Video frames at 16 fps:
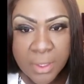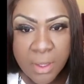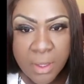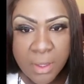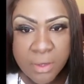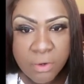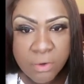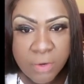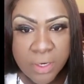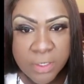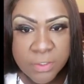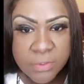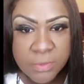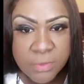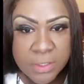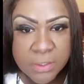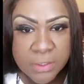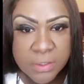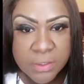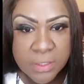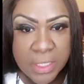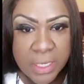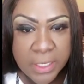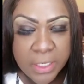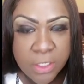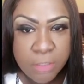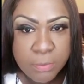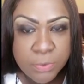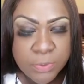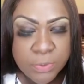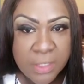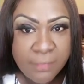Your credit is also so how can you
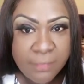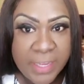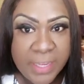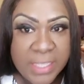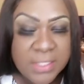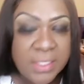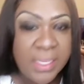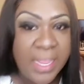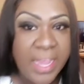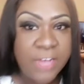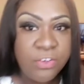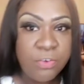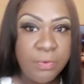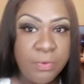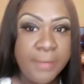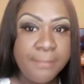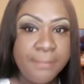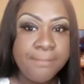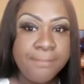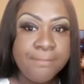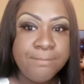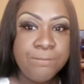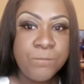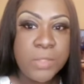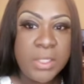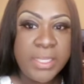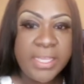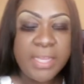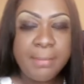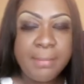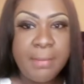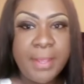boost it up fastly? Add your rent. Link
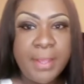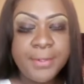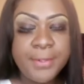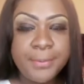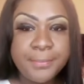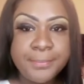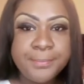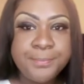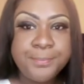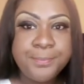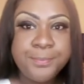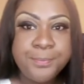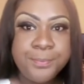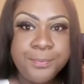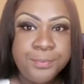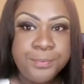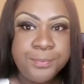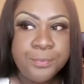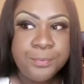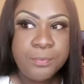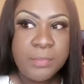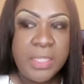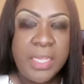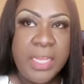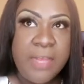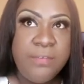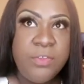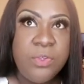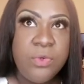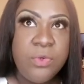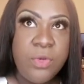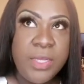in my bio. If you
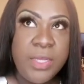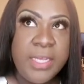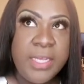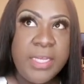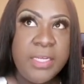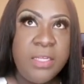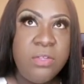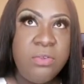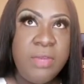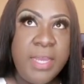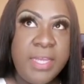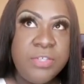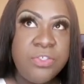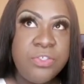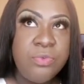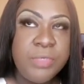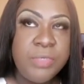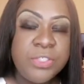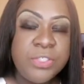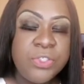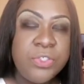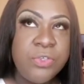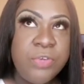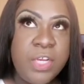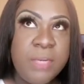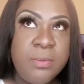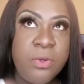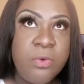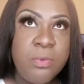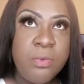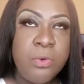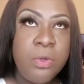go ahead and you add your rent to your credit bureau
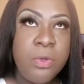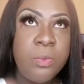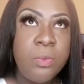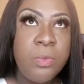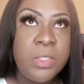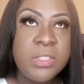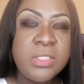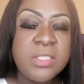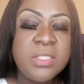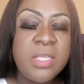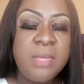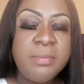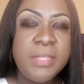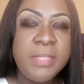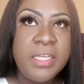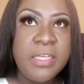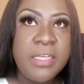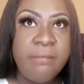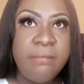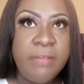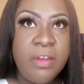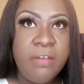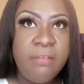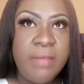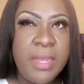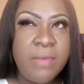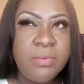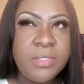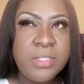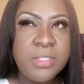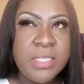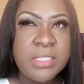report, once it's updated and verified, which
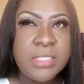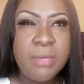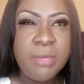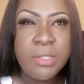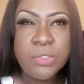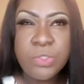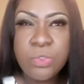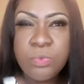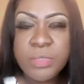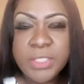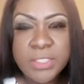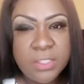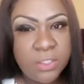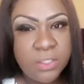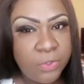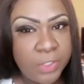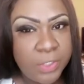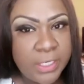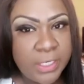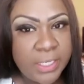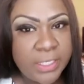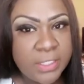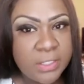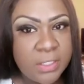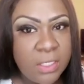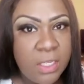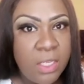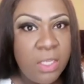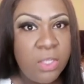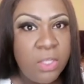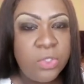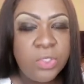takes about two weeks to 30 days,
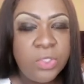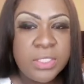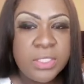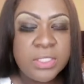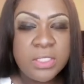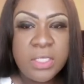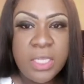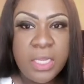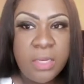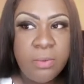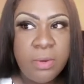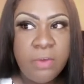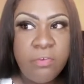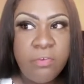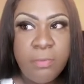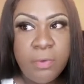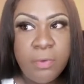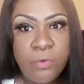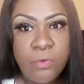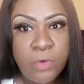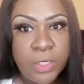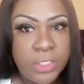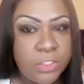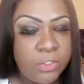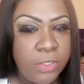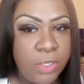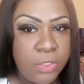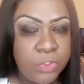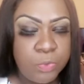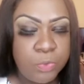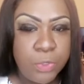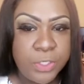you can see anywhere from a 40 to
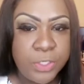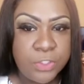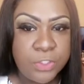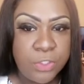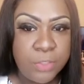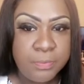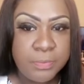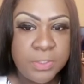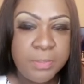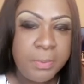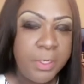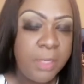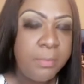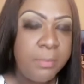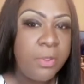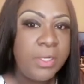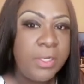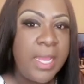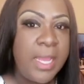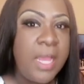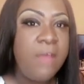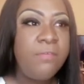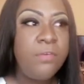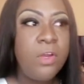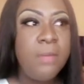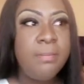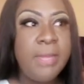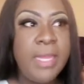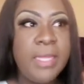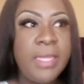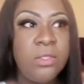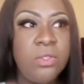100 point jump, depending upon how far
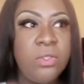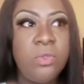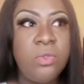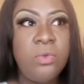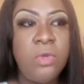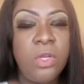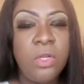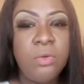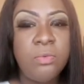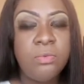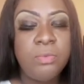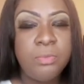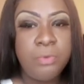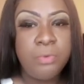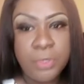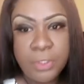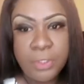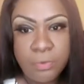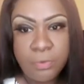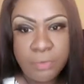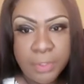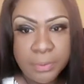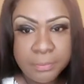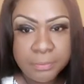back you are reporting your rent.